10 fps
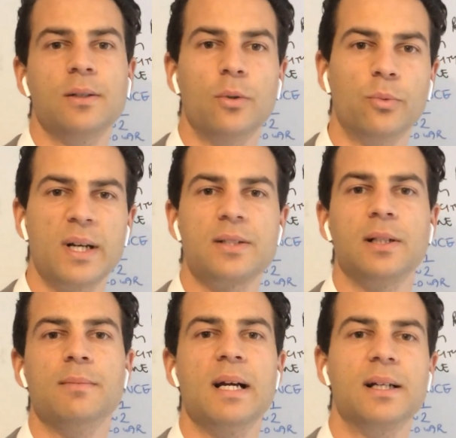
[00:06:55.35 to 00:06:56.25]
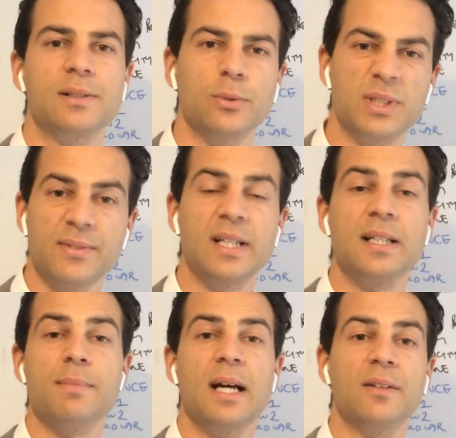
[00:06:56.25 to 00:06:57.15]
or rental amount or
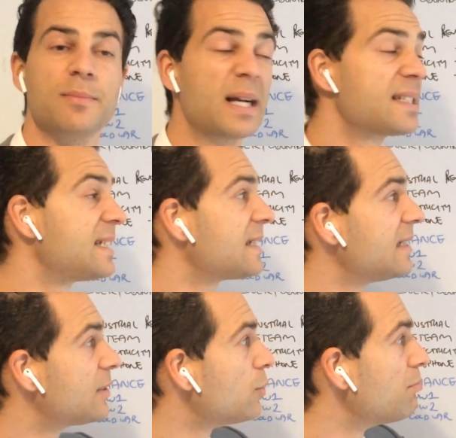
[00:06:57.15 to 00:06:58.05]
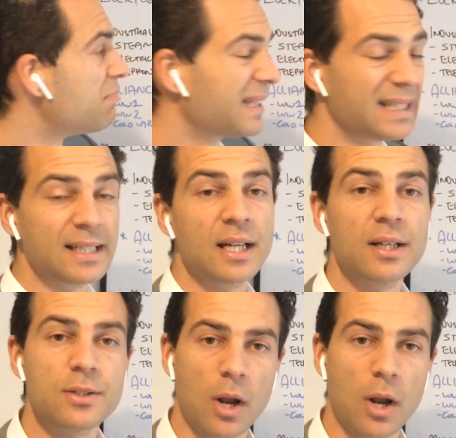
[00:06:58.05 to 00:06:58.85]
dividend amount of about $62 billion